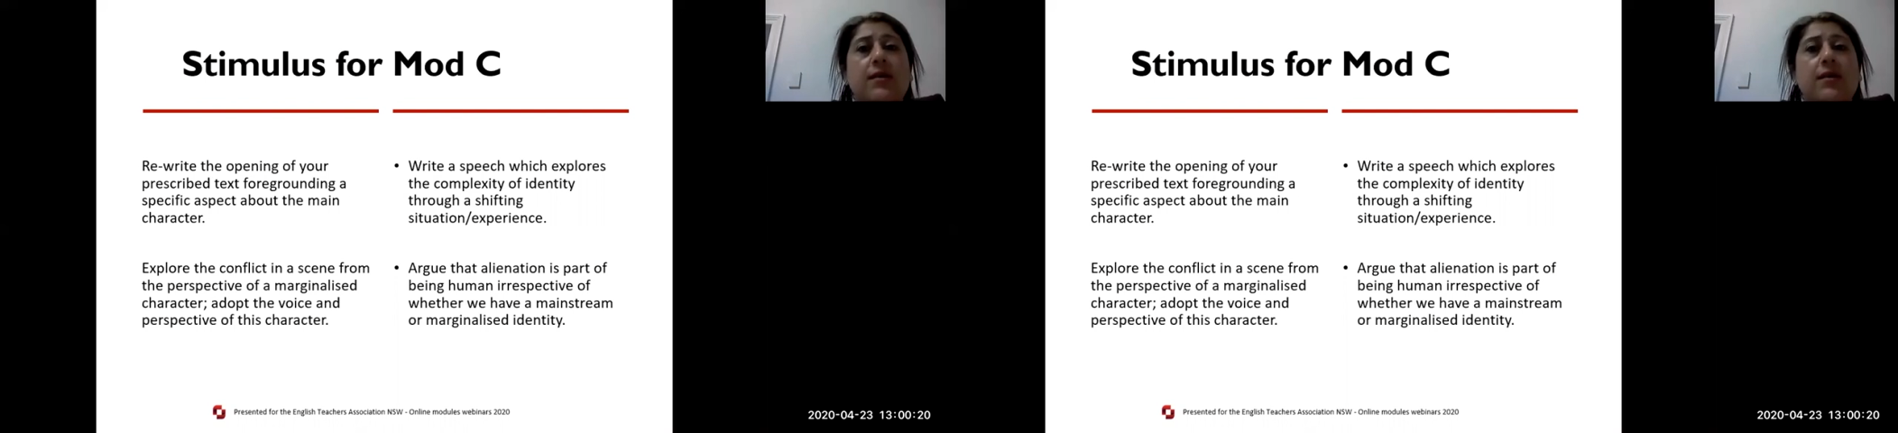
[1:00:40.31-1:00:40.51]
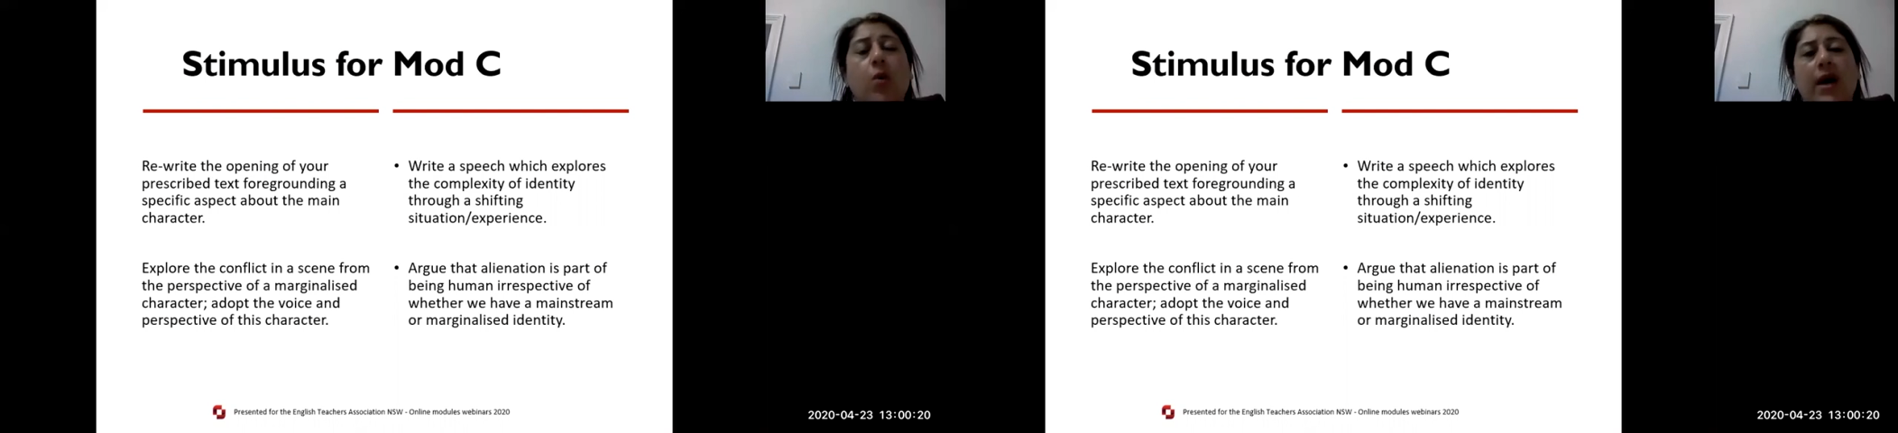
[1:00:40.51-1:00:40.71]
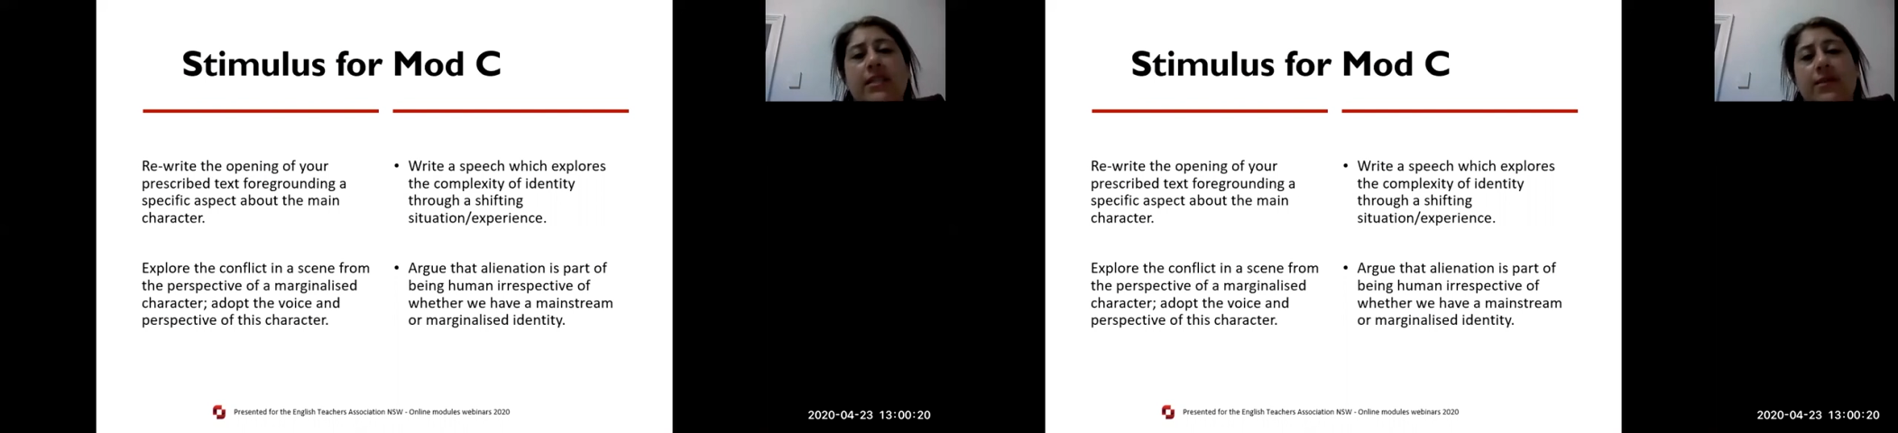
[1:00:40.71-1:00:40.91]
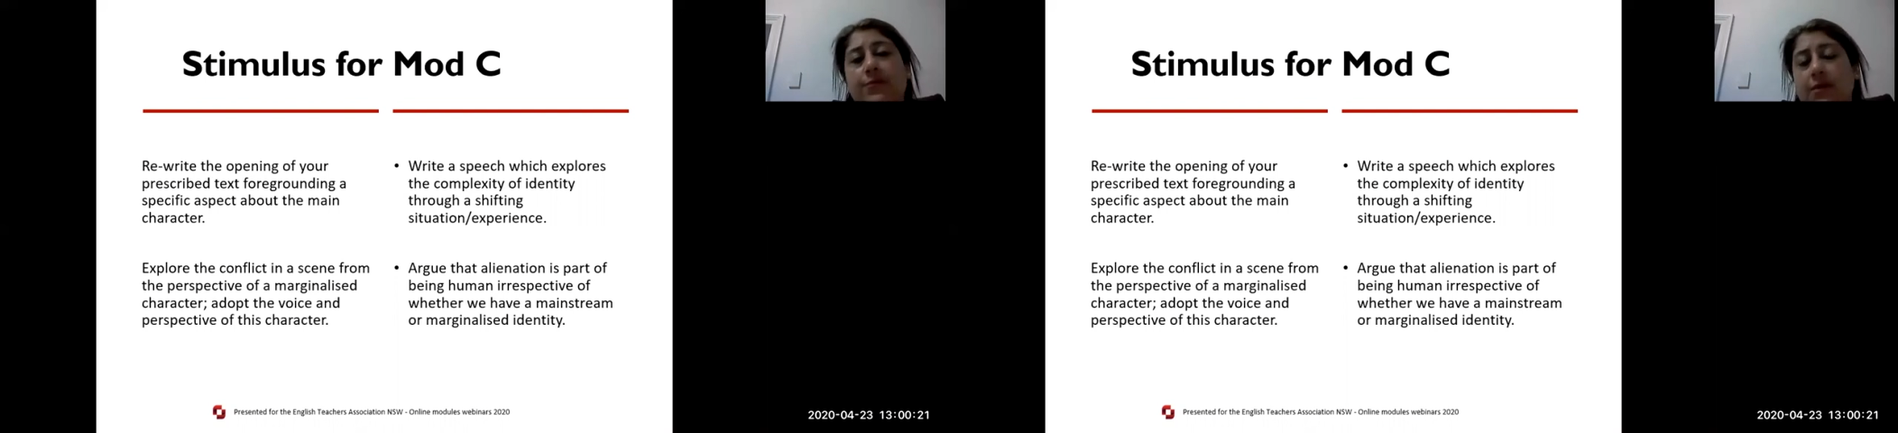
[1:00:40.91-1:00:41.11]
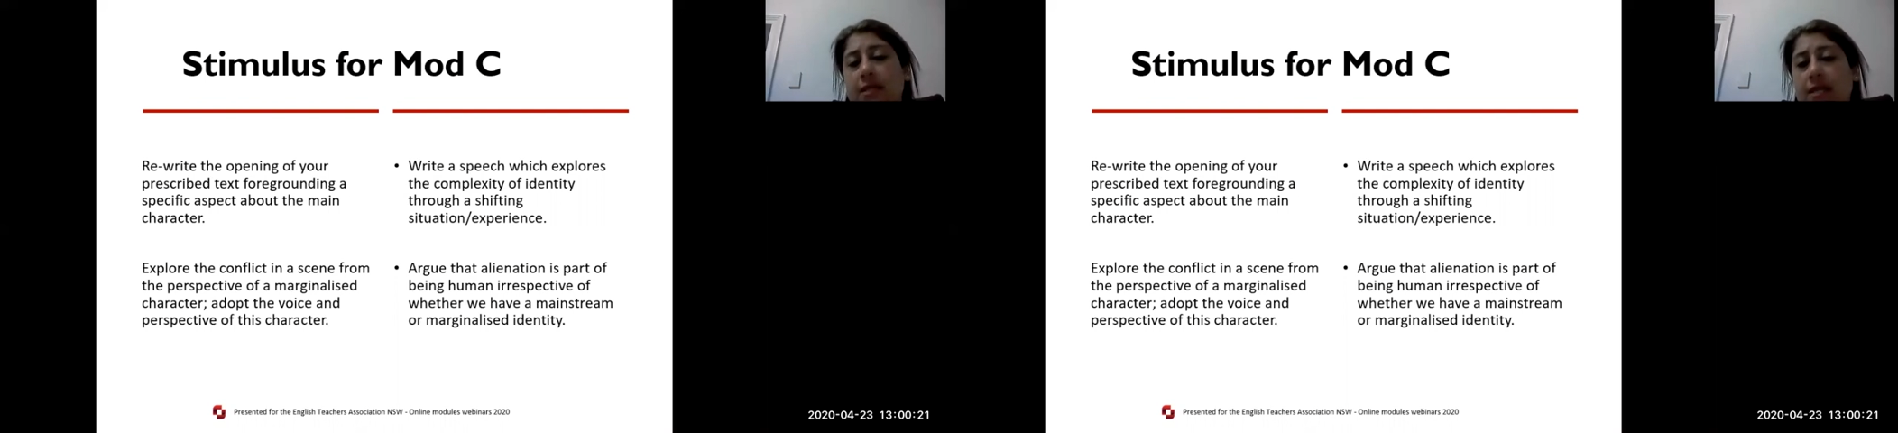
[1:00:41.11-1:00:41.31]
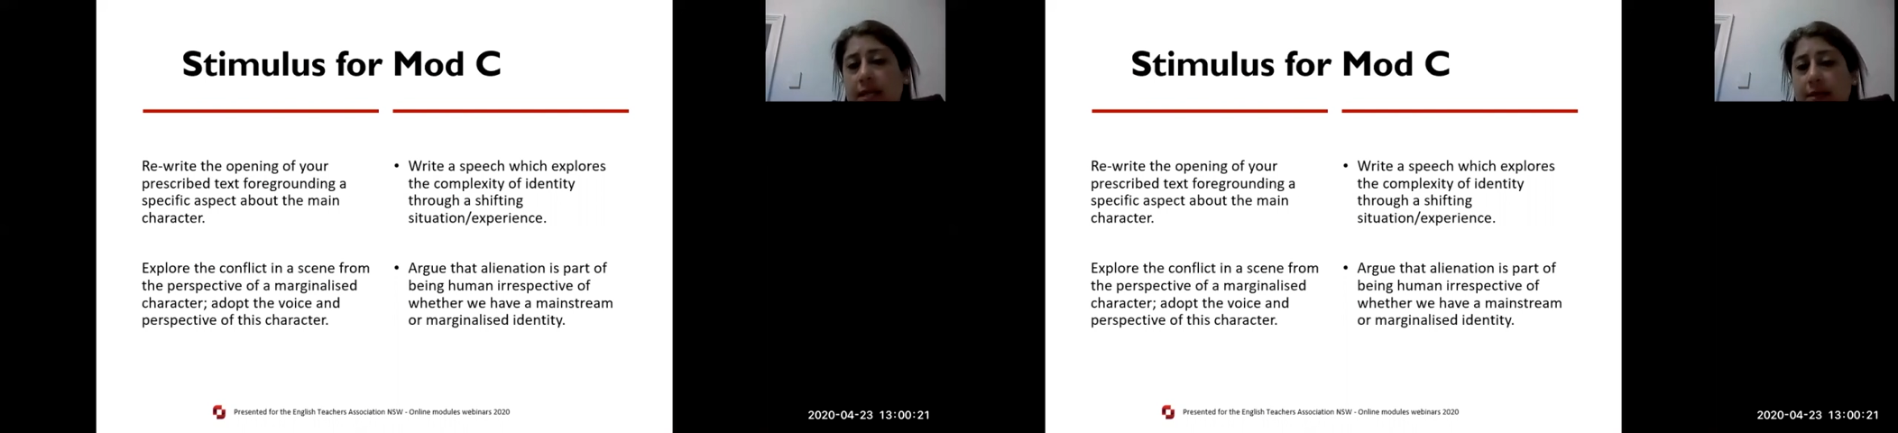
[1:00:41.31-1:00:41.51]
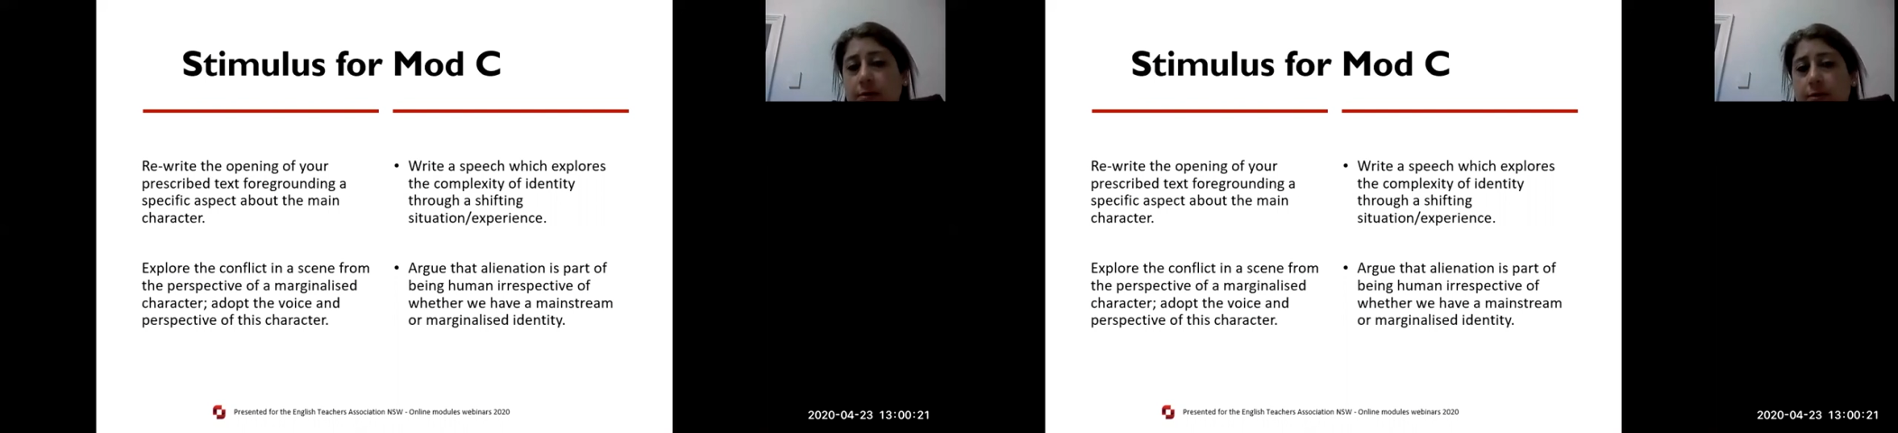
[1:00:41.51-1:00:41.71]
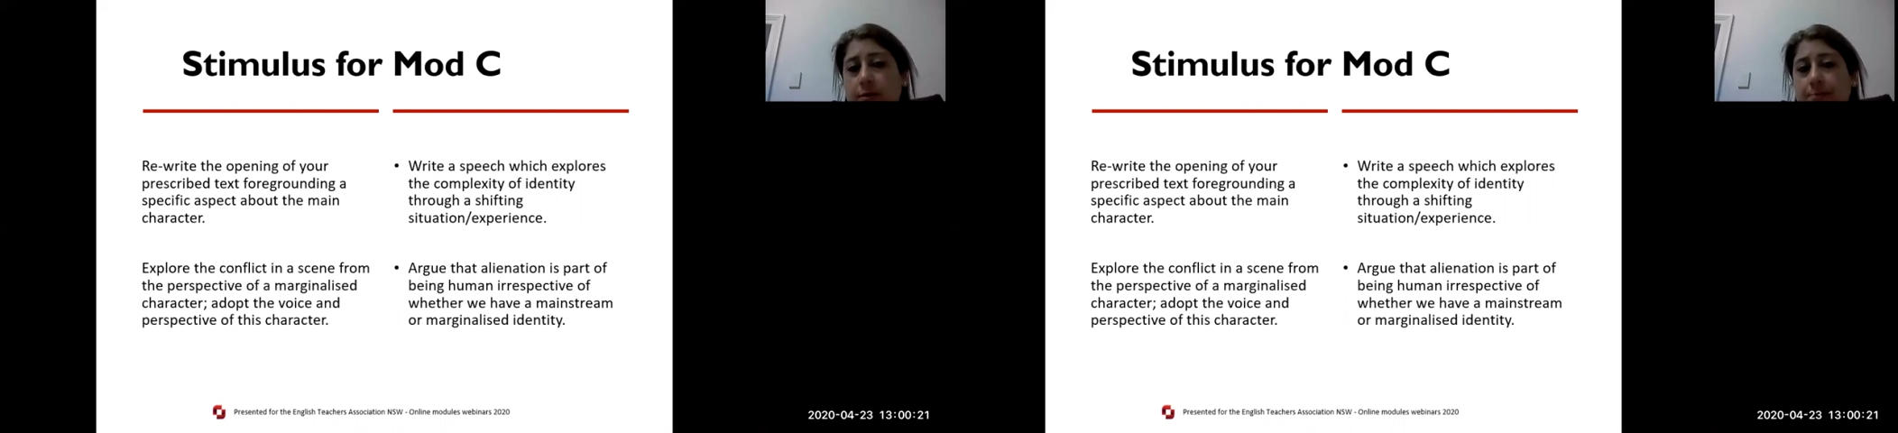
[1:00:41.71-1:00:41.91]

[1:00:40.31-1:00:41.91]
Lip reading: quite different to Dale's?